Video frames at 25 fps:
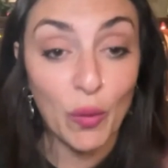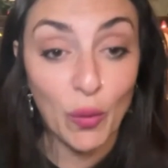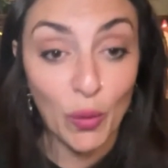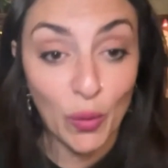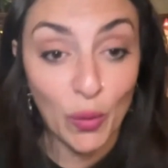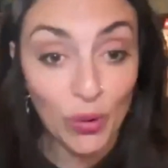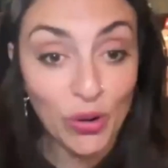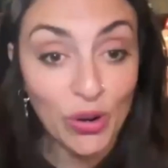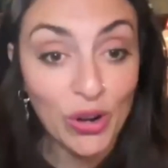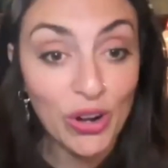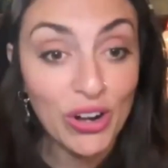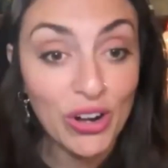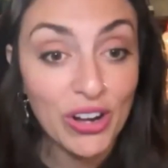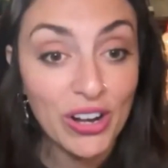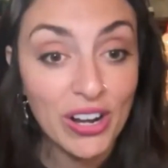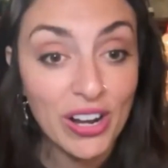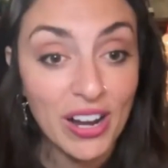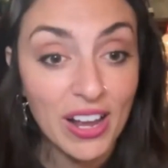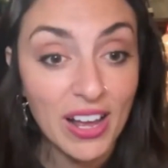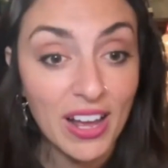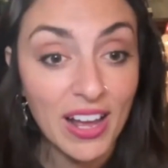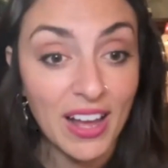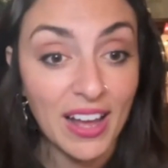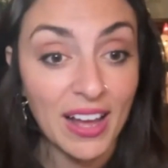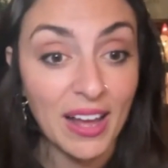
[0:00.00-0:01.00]
horror.
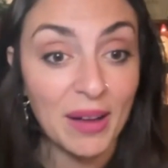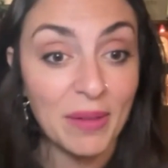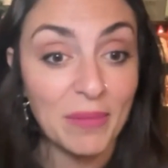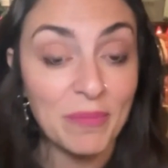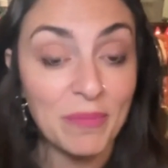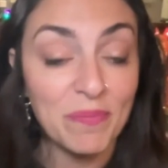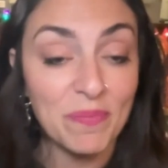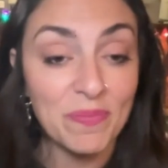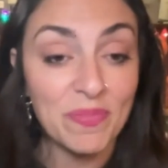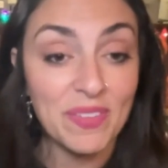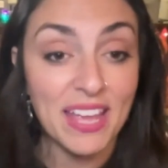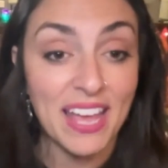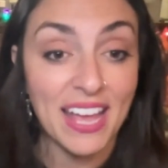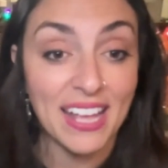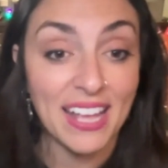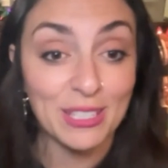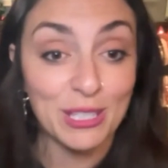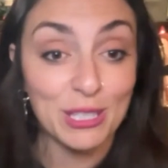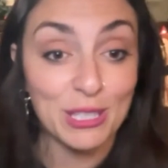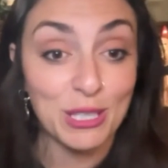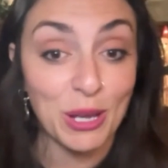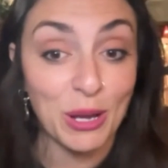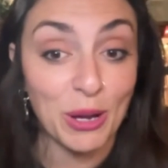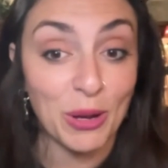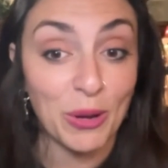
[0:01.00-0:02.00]
And
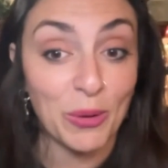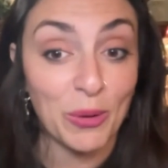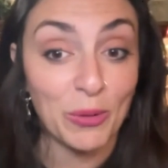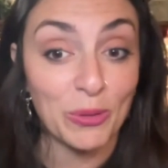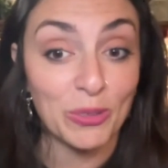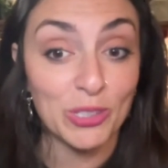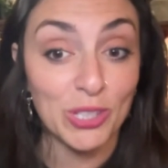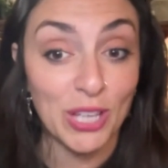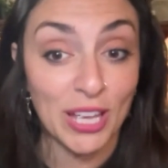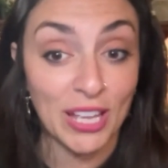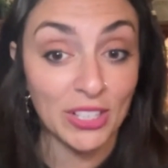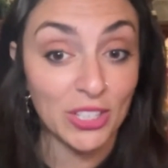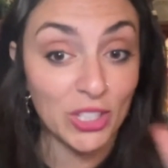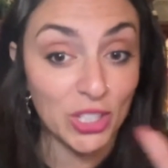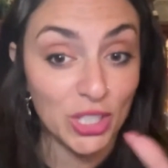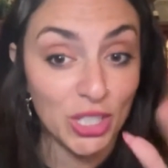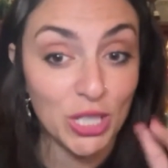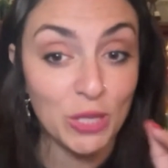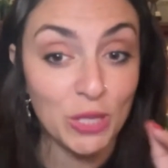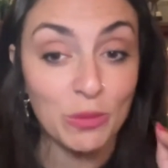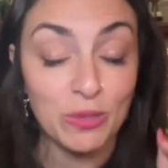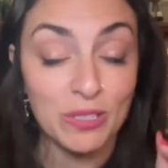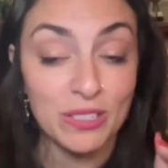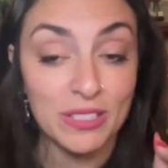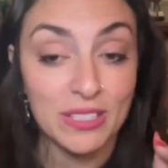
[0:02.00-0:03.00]
she
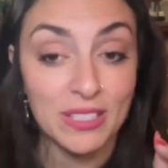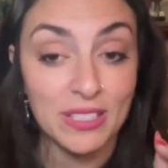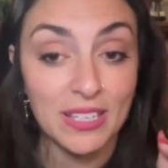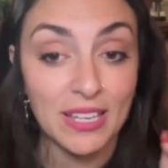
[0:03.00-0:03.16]
was